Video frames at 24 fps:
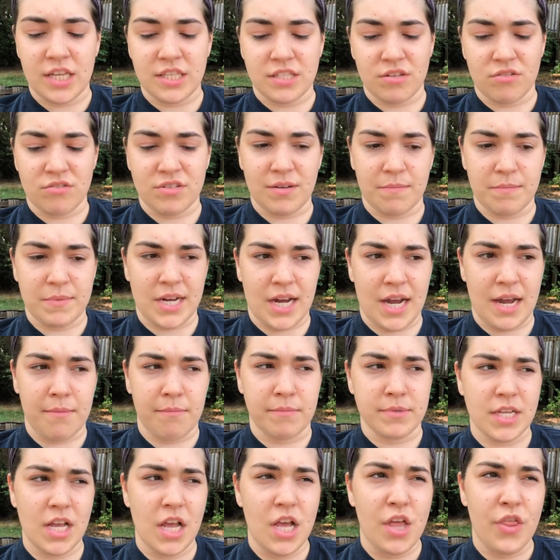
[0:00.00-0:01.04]
And so
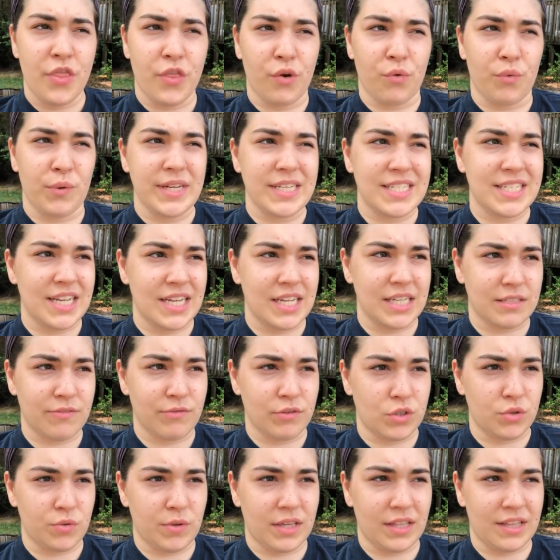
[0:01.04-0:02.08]
sometimes their reasonings
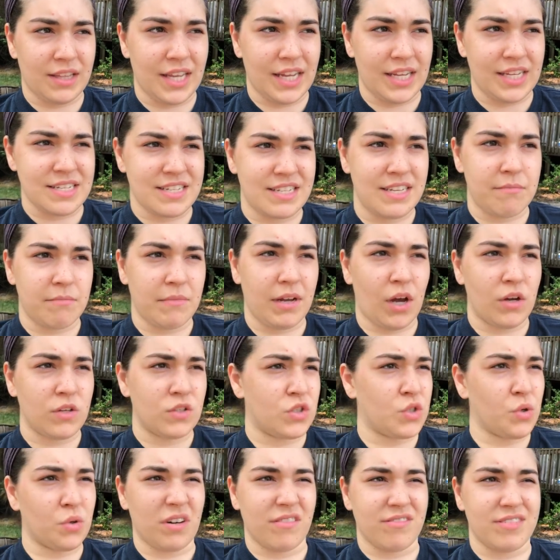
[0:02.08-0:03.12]
for doing things seem
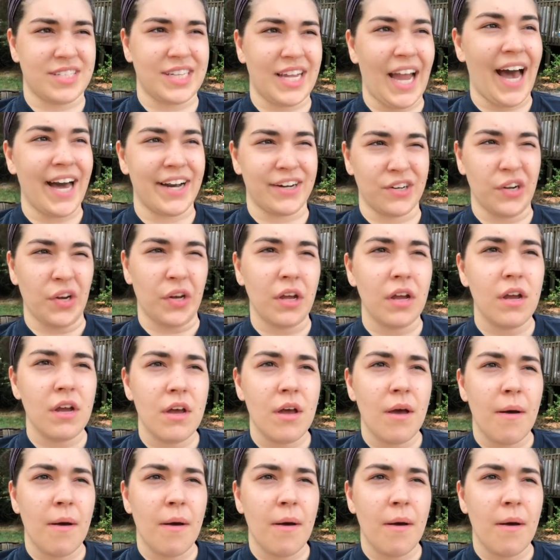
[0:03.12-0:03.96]
sort of scattered,